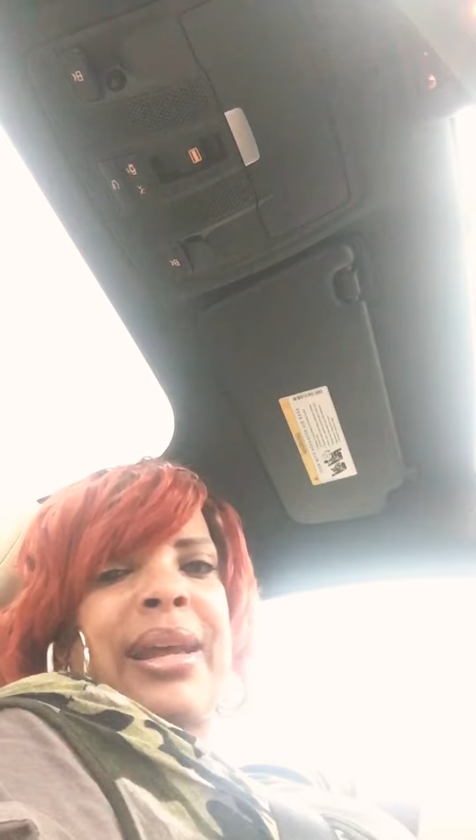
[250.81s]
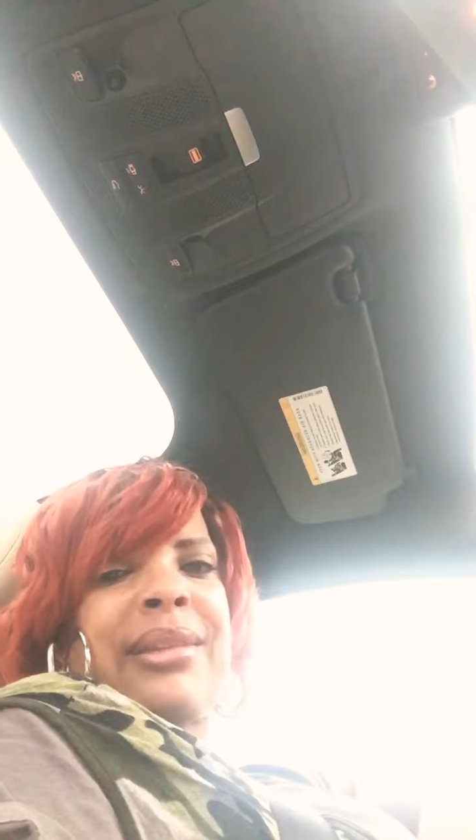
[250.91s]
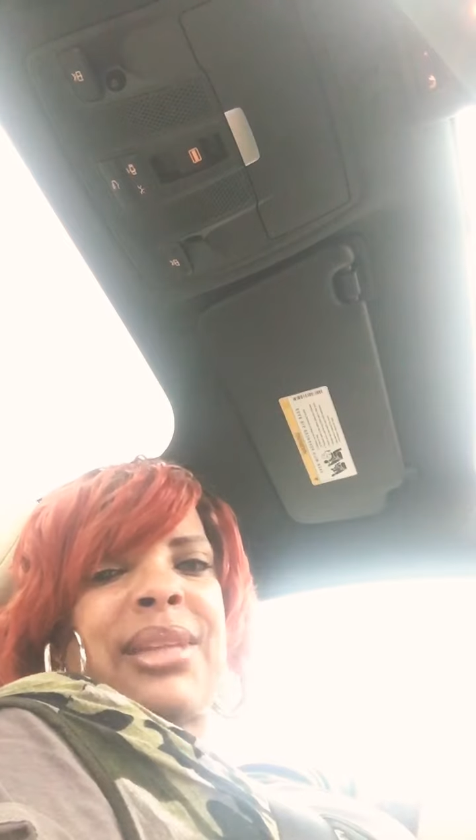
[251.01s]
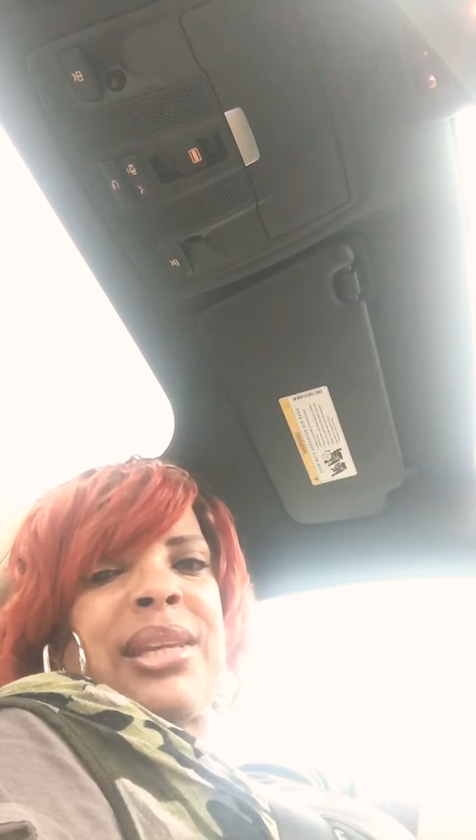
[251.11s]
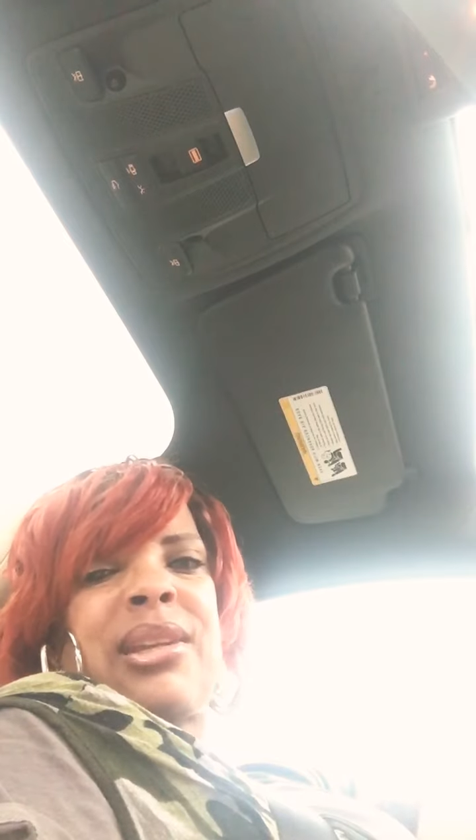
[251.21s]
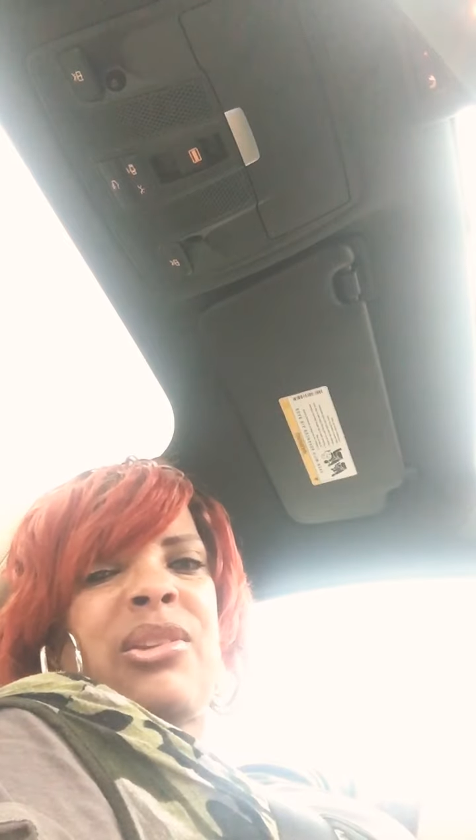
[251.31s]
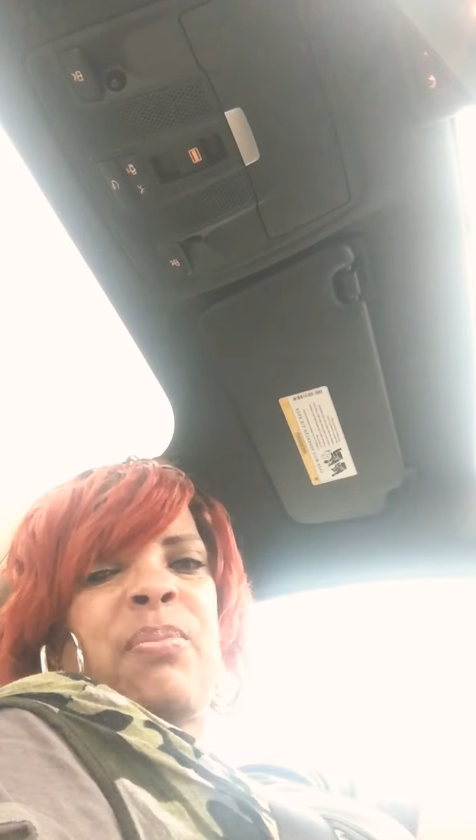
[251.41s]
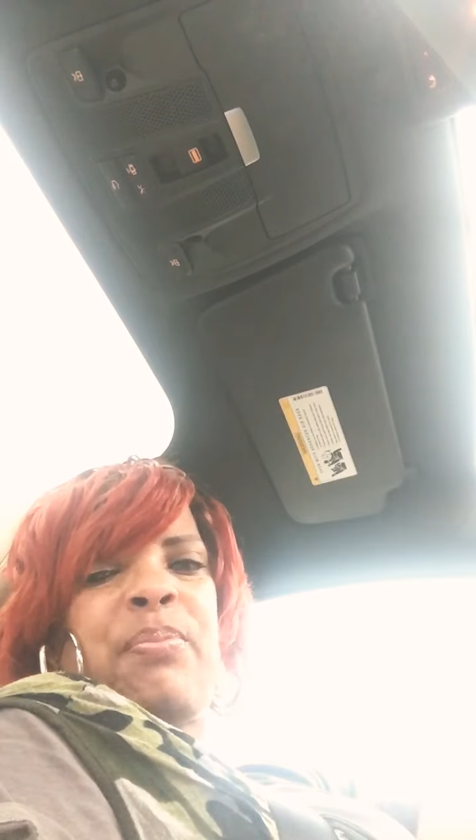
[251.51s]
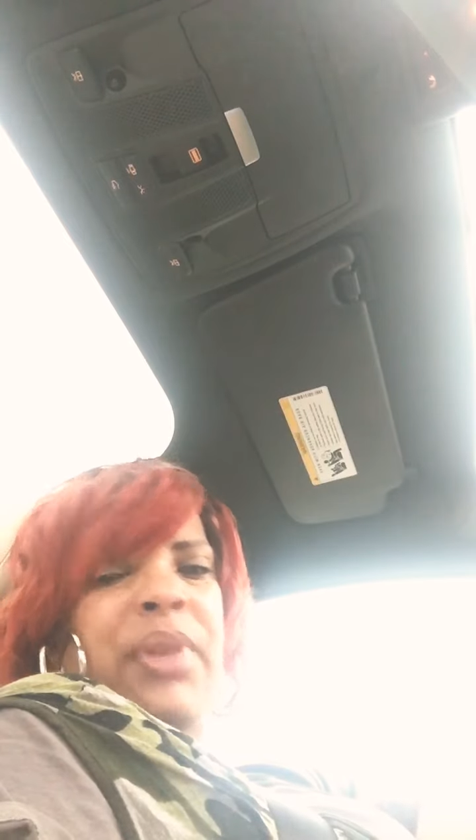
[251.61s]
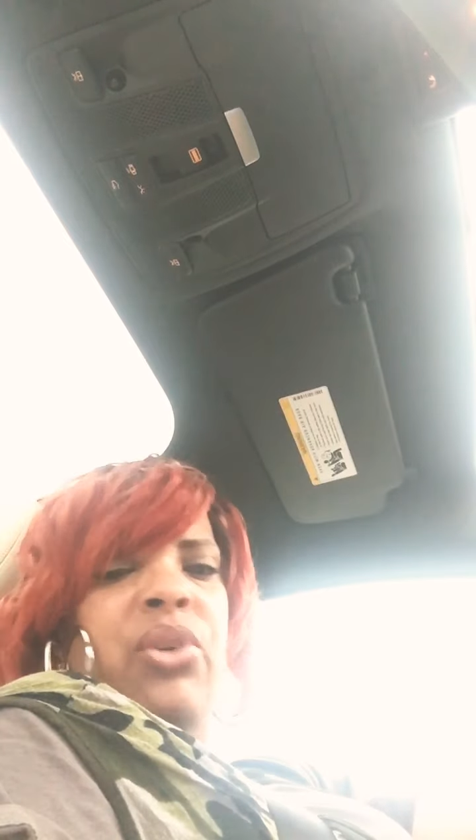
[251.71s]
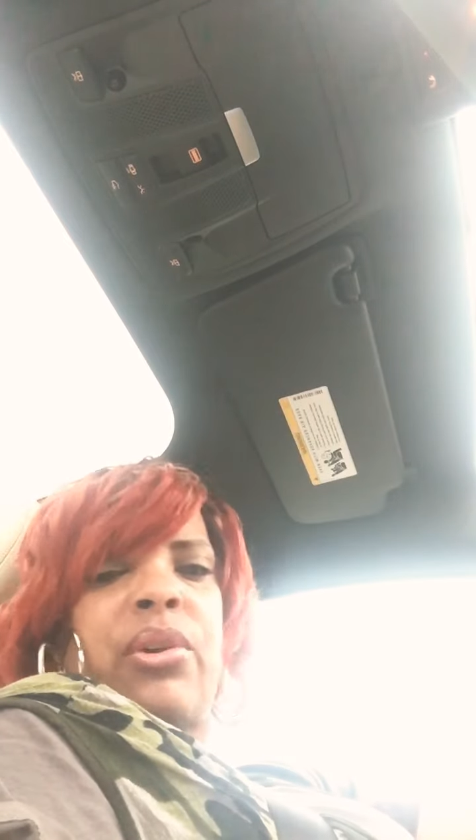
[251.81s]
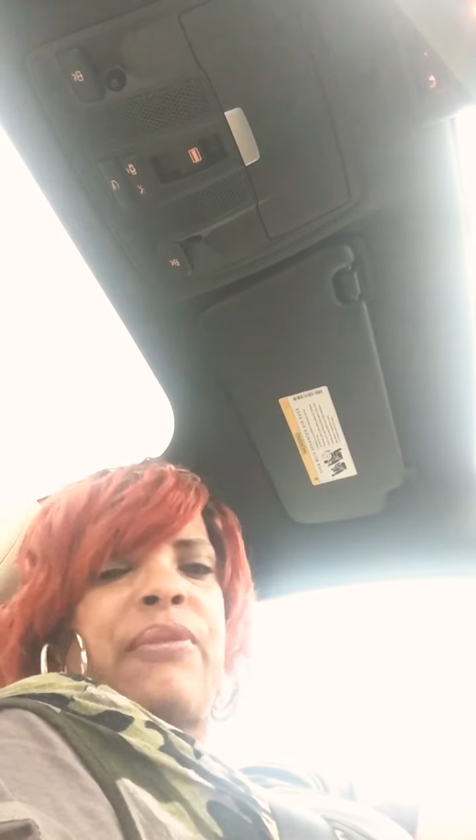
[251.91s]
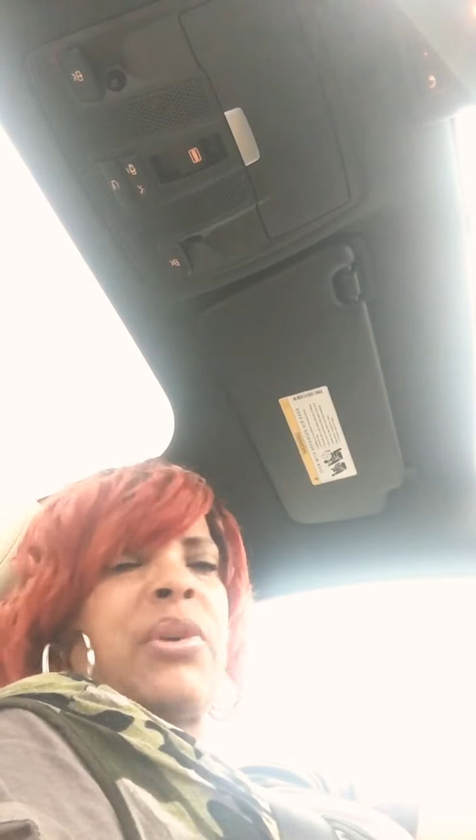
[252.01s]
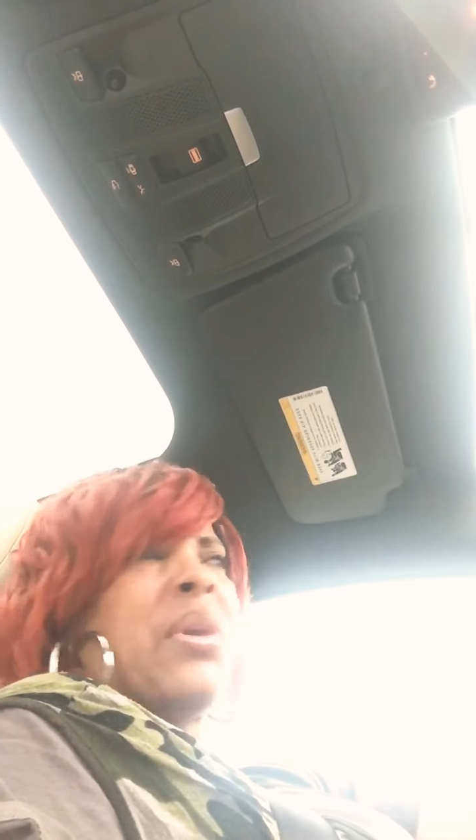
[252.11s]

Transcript: I think it's beautiful.